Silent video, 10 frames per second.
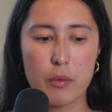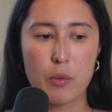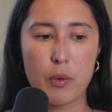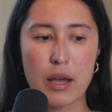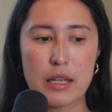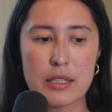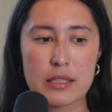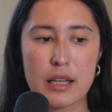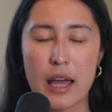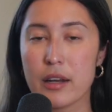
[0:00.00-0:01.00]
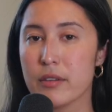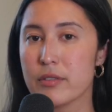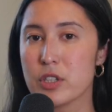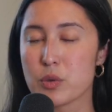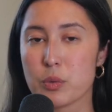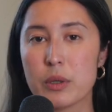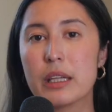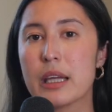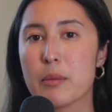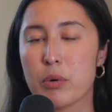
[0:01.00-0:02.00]
was kind of just
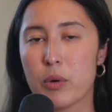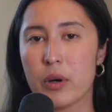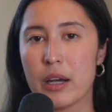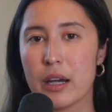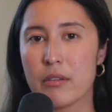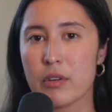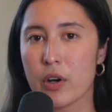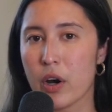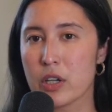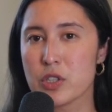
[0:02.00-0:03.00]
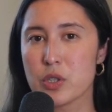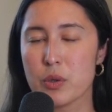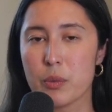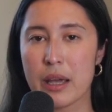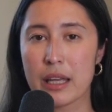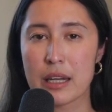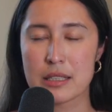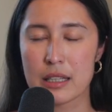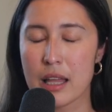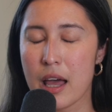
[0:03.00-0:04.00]
really important in regards to Awaken
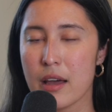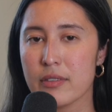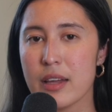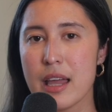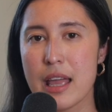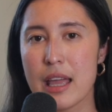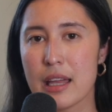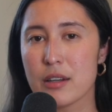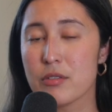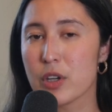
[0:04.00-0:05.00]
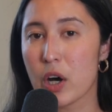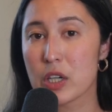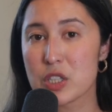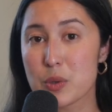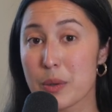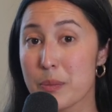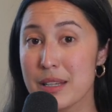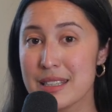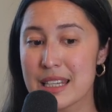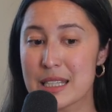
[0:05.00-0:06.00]
into Love and in regards to our
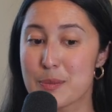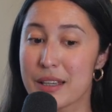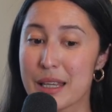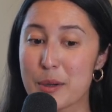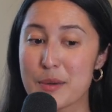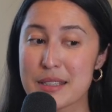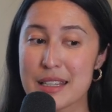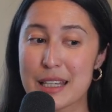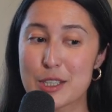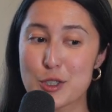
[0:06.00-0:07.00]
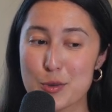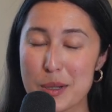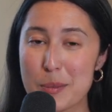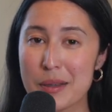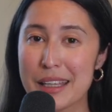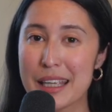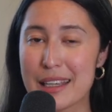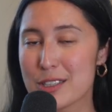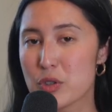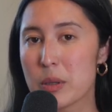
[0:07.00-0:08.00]
business. But it was an
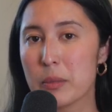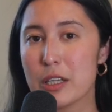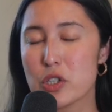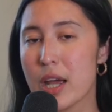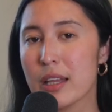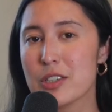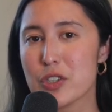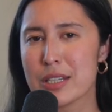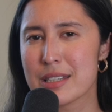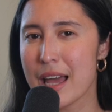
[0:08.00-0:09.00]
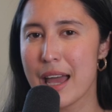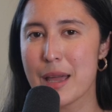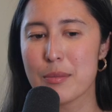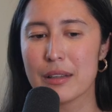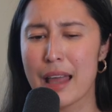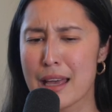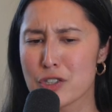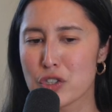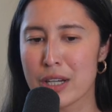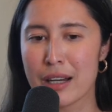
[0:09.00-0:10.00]
extremely challenging time
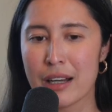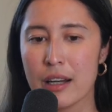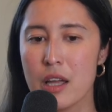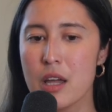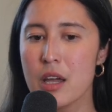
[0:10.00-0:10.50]
last year.